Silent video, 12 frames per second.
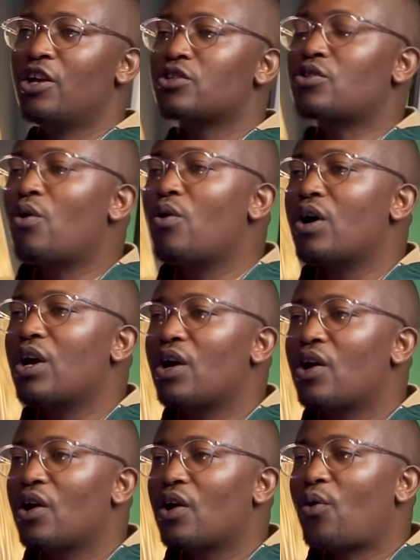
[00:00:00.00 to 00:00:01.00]
So,
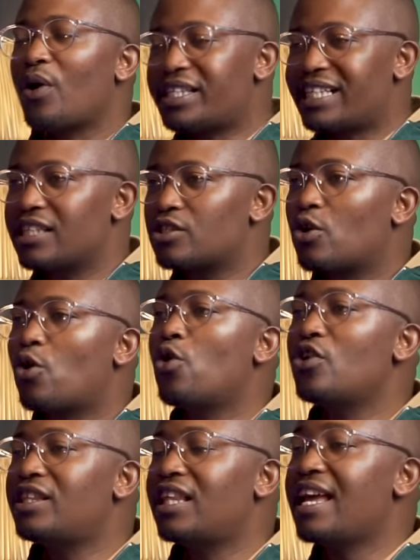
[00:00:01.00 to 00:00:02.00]
question is,
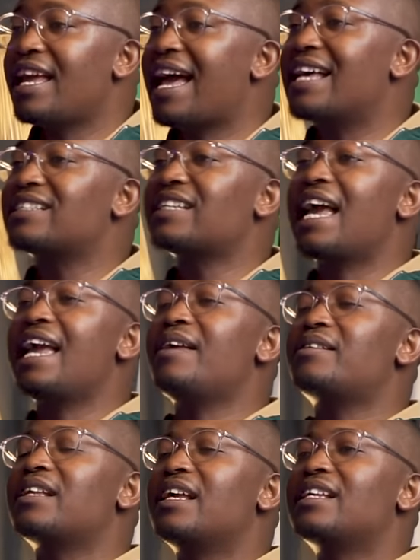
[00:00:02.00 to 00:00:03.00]
could they, as
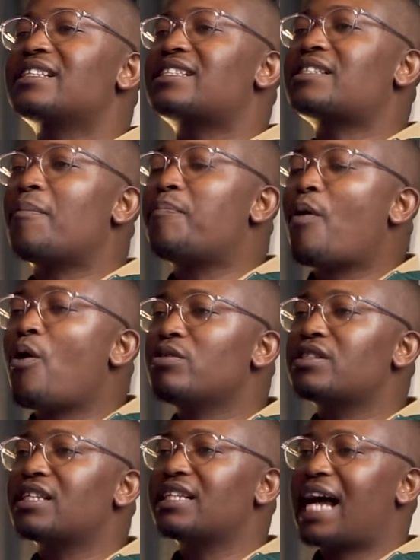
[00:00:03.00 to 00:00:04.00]
a
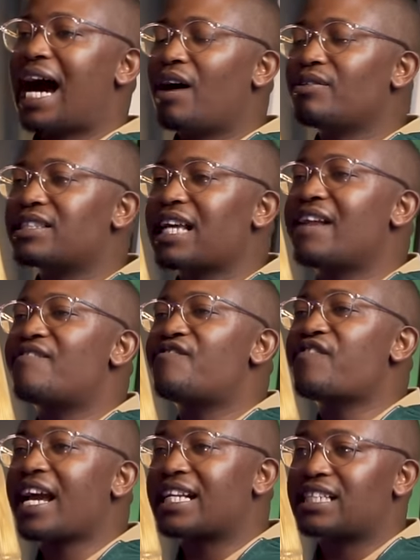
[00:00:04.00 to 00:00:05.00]
supposed outside
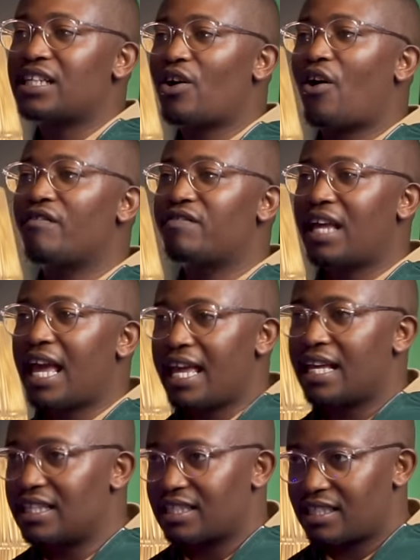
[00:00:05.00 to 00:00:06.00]
faction of the
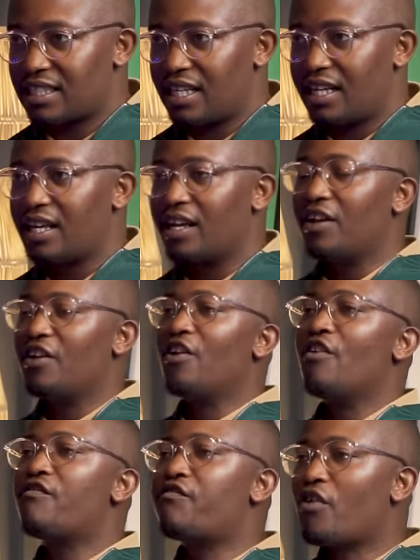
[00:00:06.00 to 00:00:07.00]
ANC,
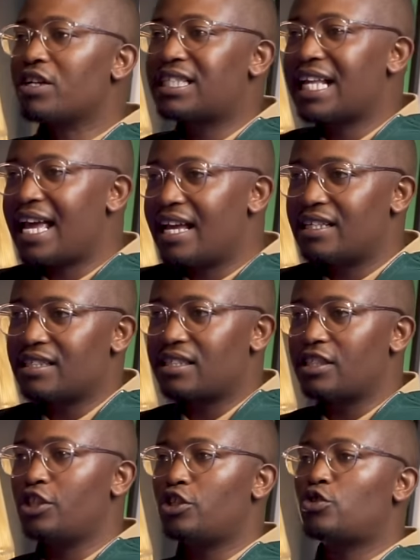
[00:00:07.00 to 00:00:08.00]
force the
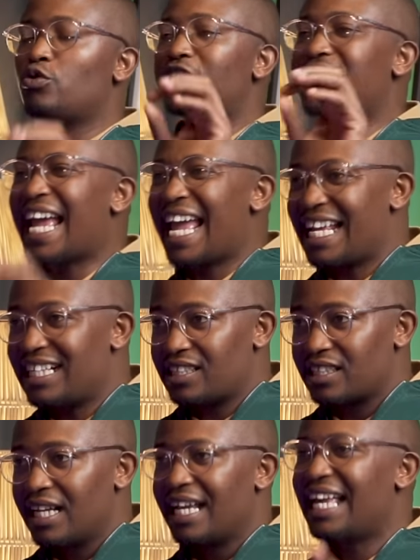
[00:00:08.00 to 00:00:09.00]
ANC to
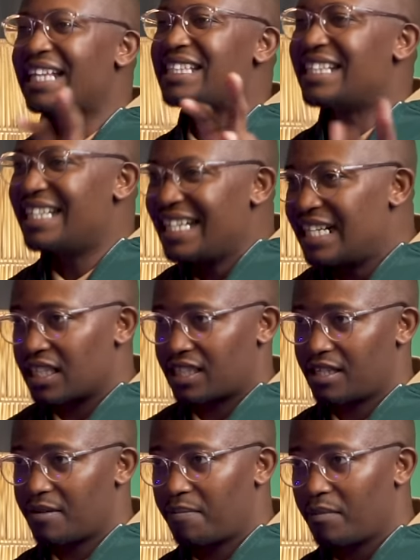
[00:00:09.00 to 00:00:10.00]
change its
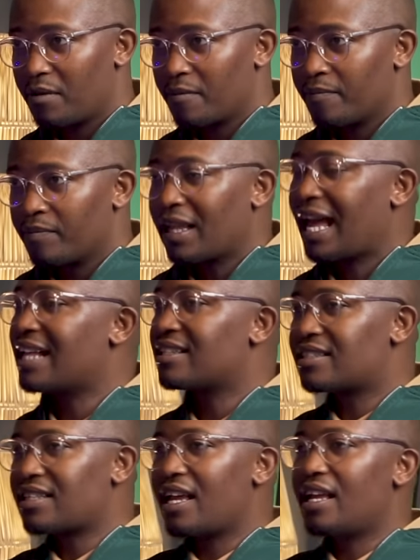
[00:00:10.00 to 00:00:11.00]
leadership and
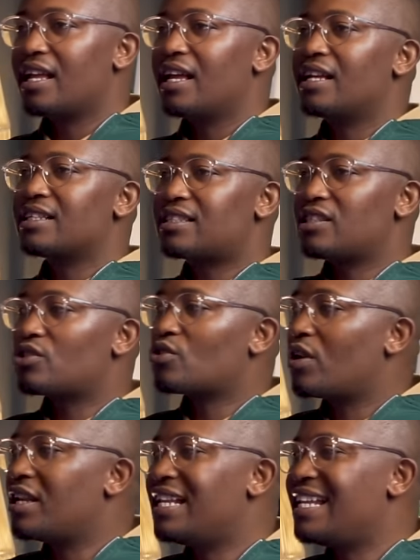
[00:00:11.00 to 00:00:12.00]
say,
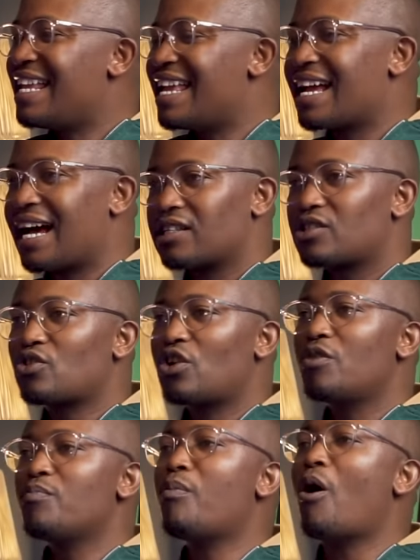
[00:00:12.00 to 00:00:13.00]
sizoninika,
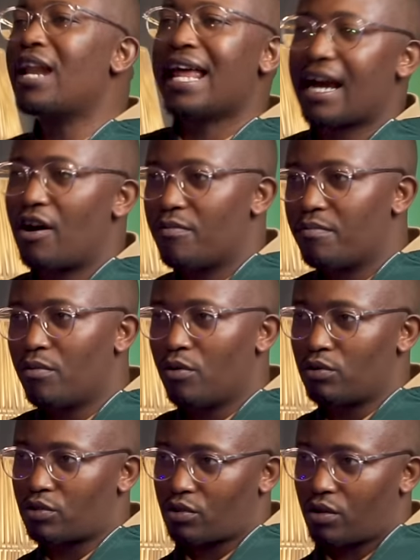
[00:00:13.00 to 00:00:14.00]
sizoniboleka
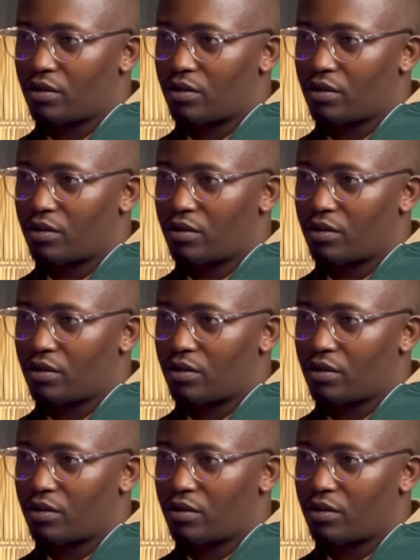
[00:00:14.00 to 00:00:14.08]
umbuso.